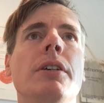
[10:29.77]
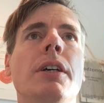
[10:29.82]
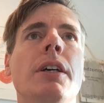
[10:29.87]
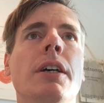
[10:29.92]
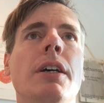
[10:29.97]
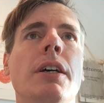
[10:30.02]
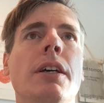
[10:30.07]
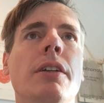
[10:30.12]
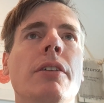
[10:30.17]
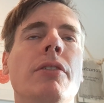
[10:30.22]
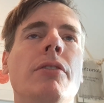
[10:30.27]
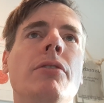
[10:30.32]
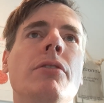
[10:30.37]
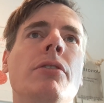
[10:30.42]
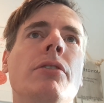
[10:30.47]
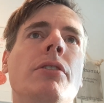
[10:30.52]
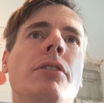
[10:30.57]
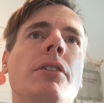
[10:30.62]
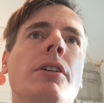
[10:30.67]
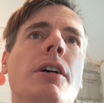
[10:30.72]
and
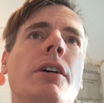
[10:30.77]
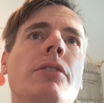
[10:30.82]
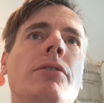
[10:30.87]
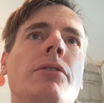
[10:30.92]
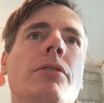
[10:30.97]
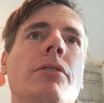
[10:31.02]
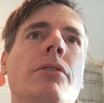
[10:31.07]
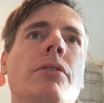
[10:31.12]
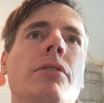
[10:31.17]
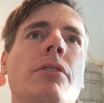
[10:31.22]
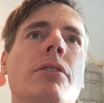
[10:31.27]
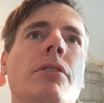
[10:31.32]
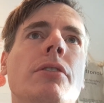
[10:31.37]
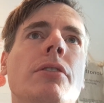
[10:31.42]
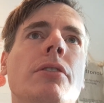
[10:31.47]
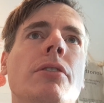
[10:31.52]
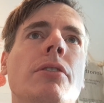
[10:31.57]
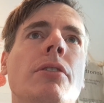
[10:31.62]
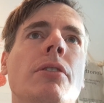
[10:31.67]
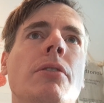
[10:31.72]
13,000
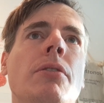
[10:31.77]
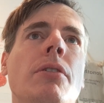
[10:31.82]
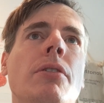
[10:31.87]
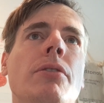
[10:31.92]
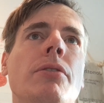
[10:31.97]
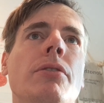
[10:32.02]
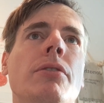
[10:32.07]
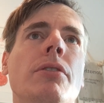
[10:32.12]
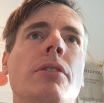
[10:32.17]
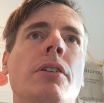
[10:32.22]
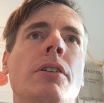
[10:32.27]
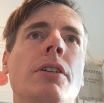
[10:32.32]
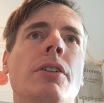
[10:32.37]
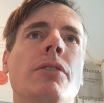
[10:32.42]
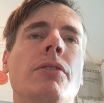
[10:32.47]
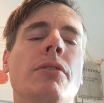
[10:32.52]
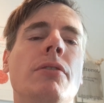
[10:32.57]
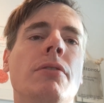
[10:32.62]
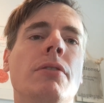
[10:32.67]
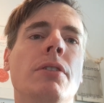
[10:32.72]
euros
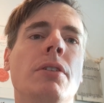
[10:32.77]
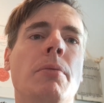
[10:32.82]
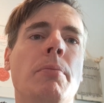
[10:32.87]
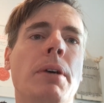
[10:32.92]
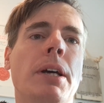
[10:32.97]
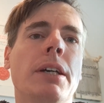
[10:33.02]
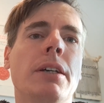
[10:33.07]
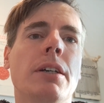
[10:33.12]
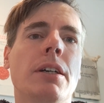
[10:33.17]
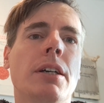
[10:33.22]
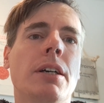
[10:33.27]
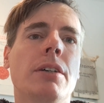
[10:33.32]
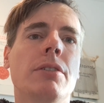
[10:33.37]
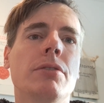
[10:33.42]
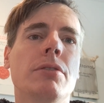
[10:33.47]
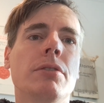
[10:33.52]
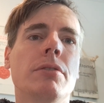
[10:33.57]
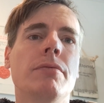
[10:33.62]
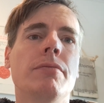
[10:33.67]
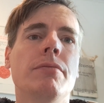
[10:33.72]
additional in your bank
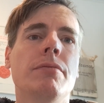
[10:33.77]
account.